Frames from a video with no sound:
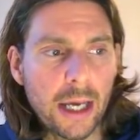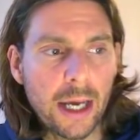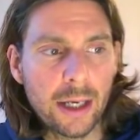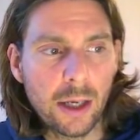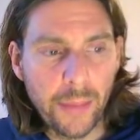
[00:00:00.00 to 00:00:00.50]

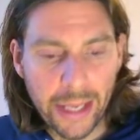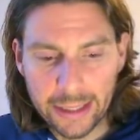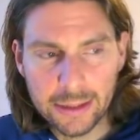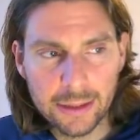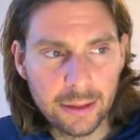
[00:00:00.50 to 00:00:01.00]
and
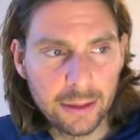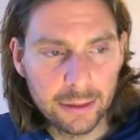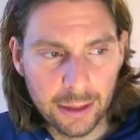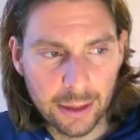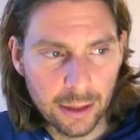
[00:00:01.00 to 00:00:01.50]
paste
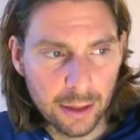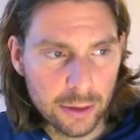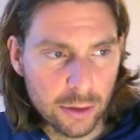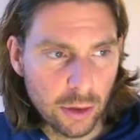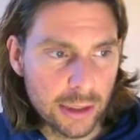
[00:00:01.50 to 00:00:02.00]
the,
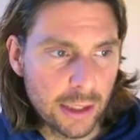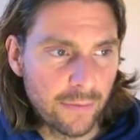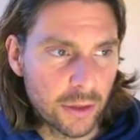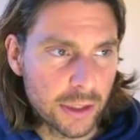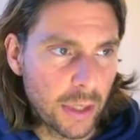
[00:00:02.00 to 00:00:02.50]
so let's say, for
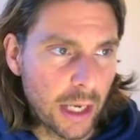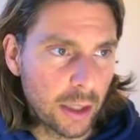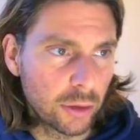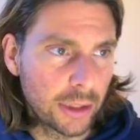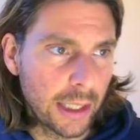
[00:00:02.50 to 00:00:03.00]
example, I
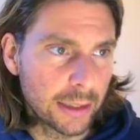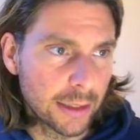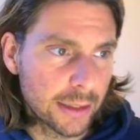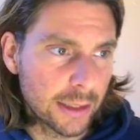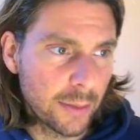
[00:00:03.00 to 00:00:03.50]
could take
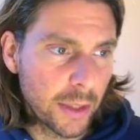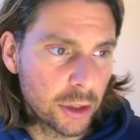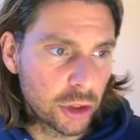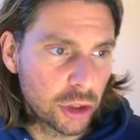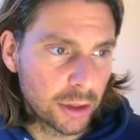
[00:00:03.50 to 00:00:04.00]
this
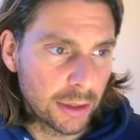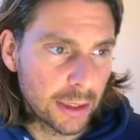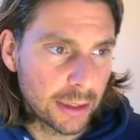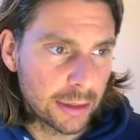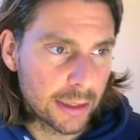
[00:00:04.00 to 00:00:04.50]
image,
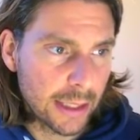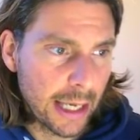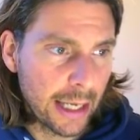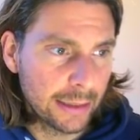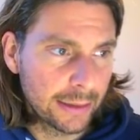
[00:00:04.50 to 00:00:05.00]
this
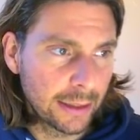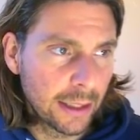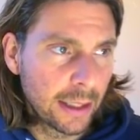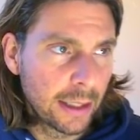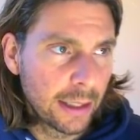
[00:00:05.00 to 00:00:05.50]
hat,
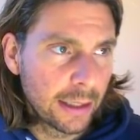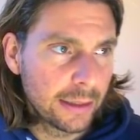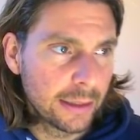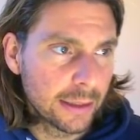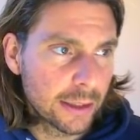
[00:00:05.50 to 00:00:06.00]

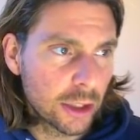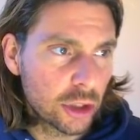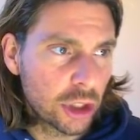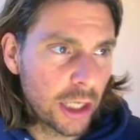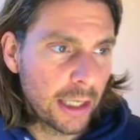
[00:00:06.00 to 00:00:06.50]
this
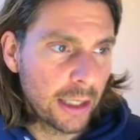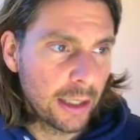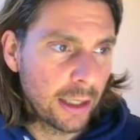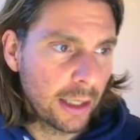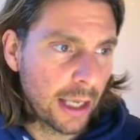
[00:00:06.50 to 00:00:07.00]

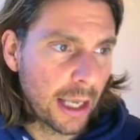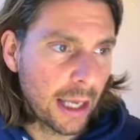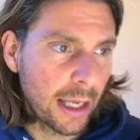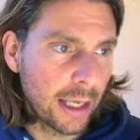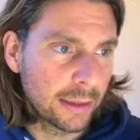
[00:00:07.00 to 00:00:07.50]
chain,
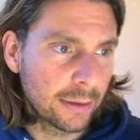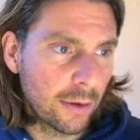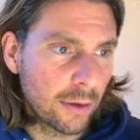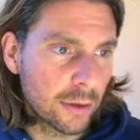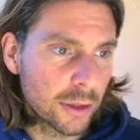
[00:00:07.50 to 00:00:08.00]
and
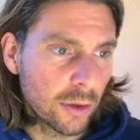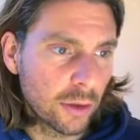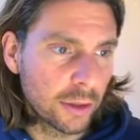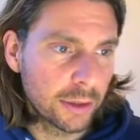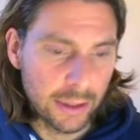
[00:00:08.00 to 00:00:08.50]

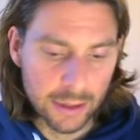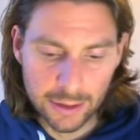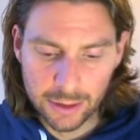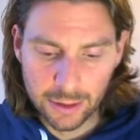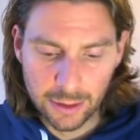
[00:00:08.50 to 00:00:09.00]
also
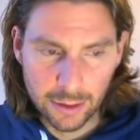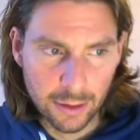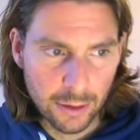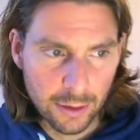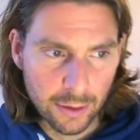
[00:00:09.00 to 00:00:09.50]
this,
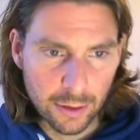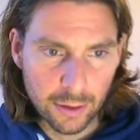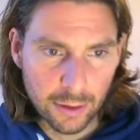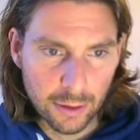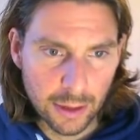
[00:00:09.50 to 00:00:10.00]

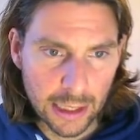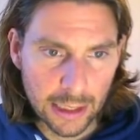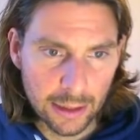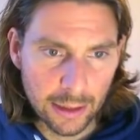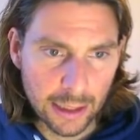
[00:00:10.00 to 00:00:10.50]

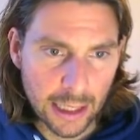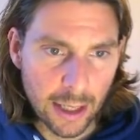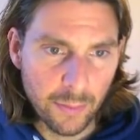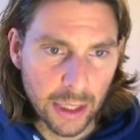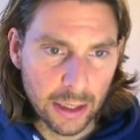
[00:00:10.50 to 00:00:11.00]
and come
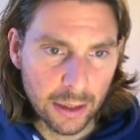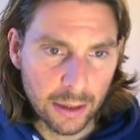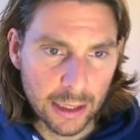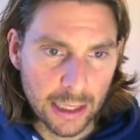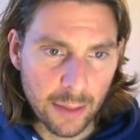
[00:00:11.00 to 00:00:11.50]

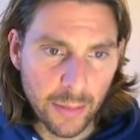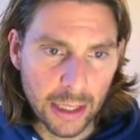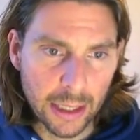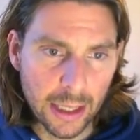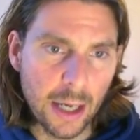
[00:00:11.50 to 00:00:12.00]

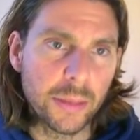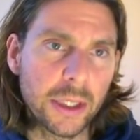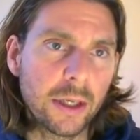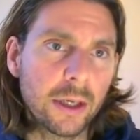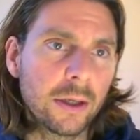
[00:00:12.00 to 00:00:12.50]
back up
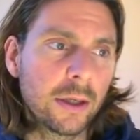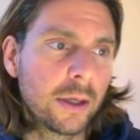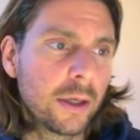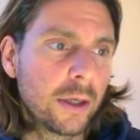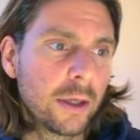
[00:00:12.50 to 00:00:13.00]
here
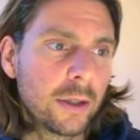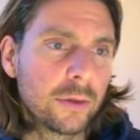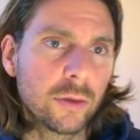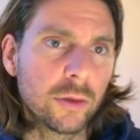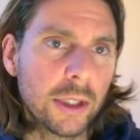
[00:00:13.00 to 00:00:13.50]

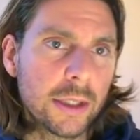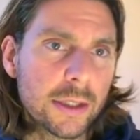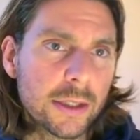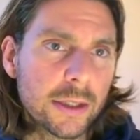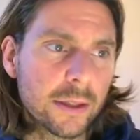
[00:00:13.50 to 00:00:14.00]
to this,